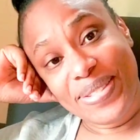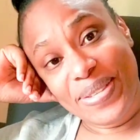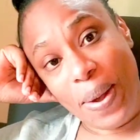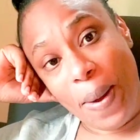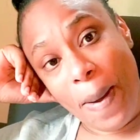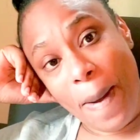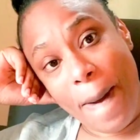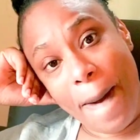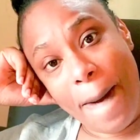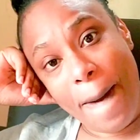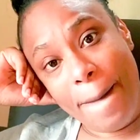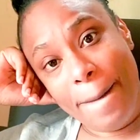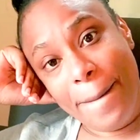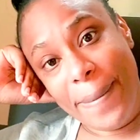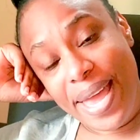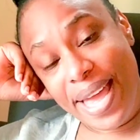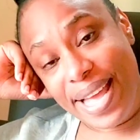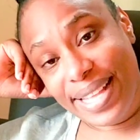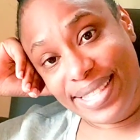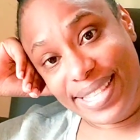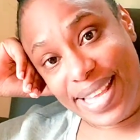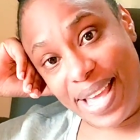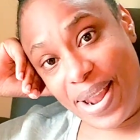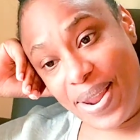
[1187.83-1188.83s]
So,
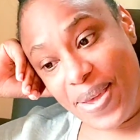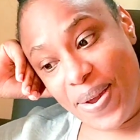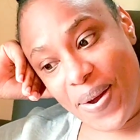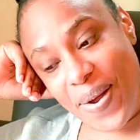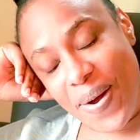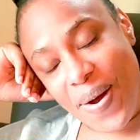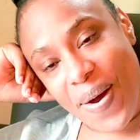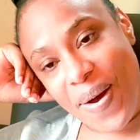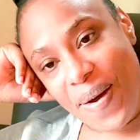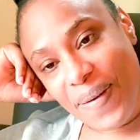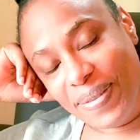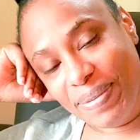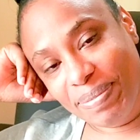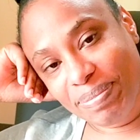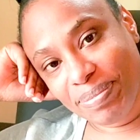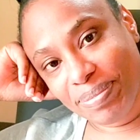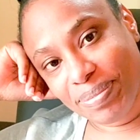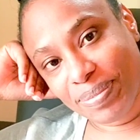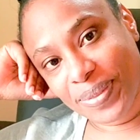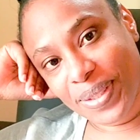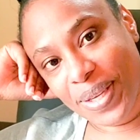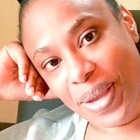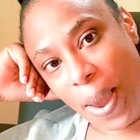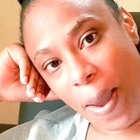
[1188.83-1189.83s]
may I tell you?
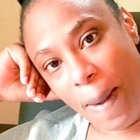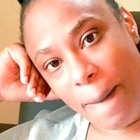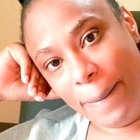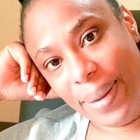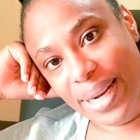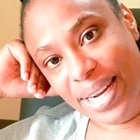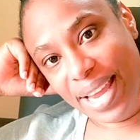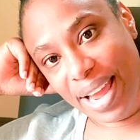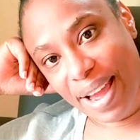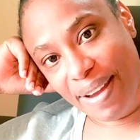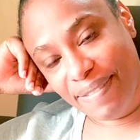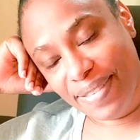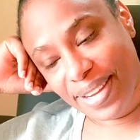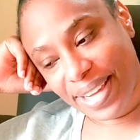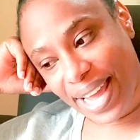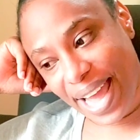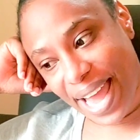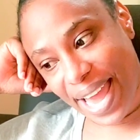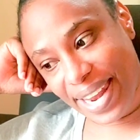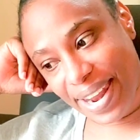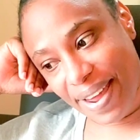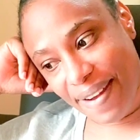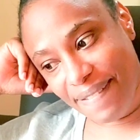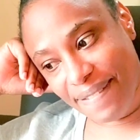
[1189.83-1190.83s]
Yeah, me have to
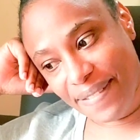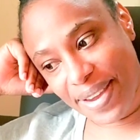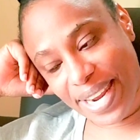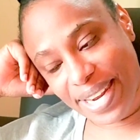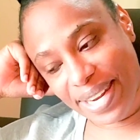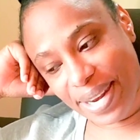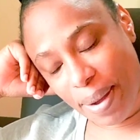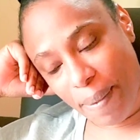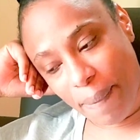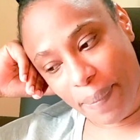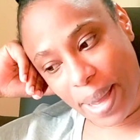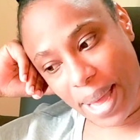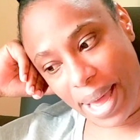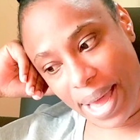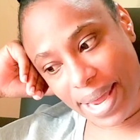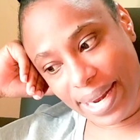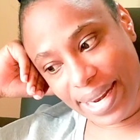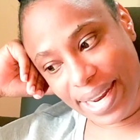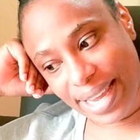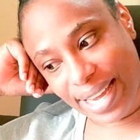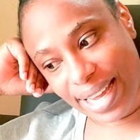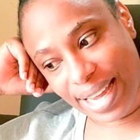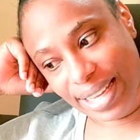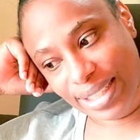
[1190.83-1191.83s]
kind of bend
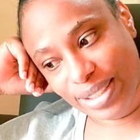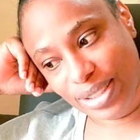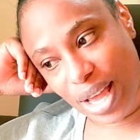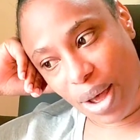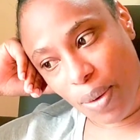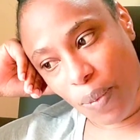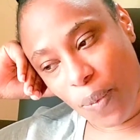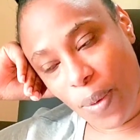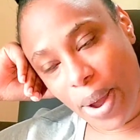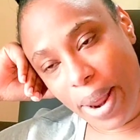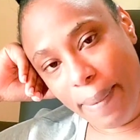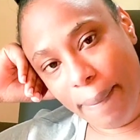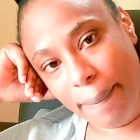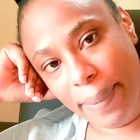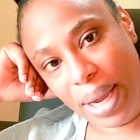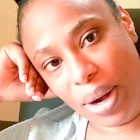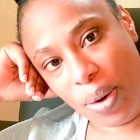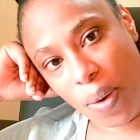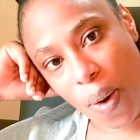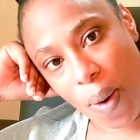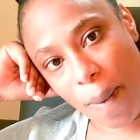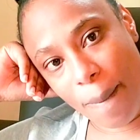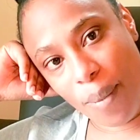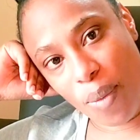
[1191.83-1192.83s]
apart because when I
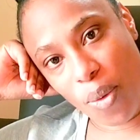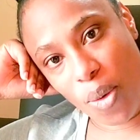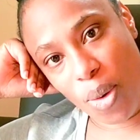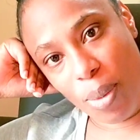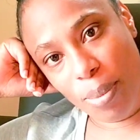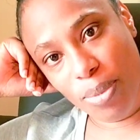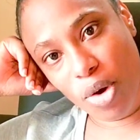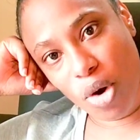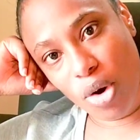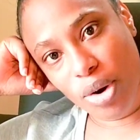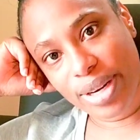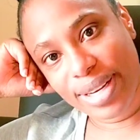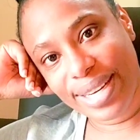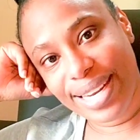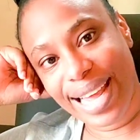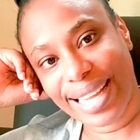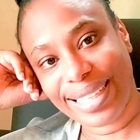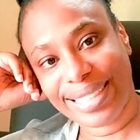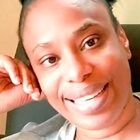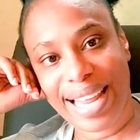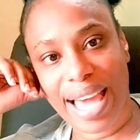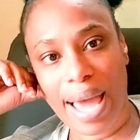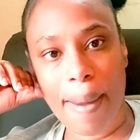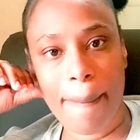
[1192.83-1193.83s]
come home now,
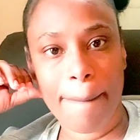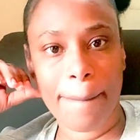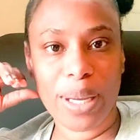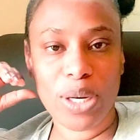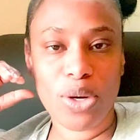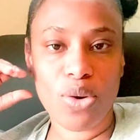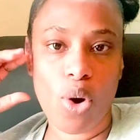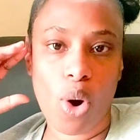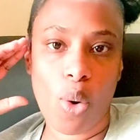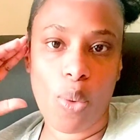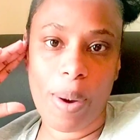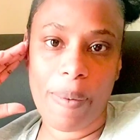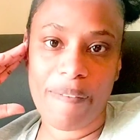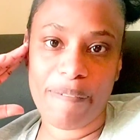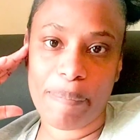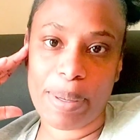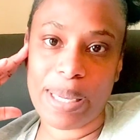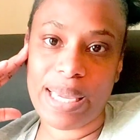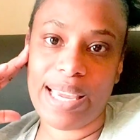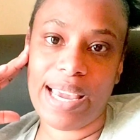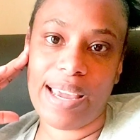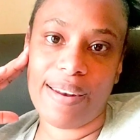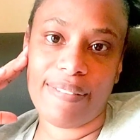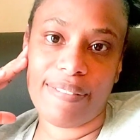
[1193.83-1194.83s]
that time, I know what
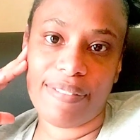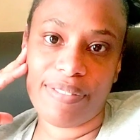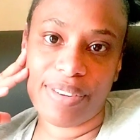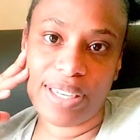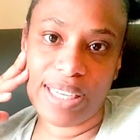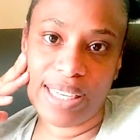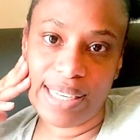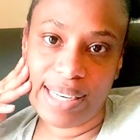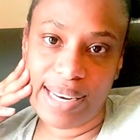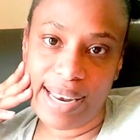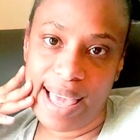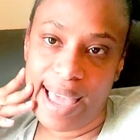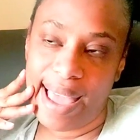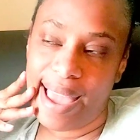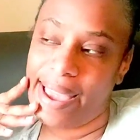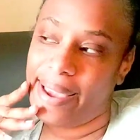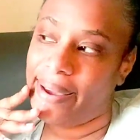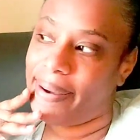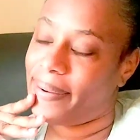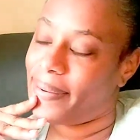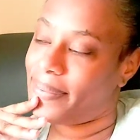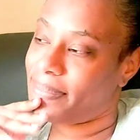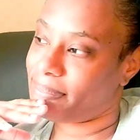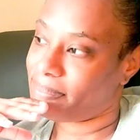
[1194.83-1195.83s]
pain feel
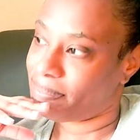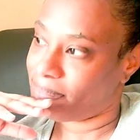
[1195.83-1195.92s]
like.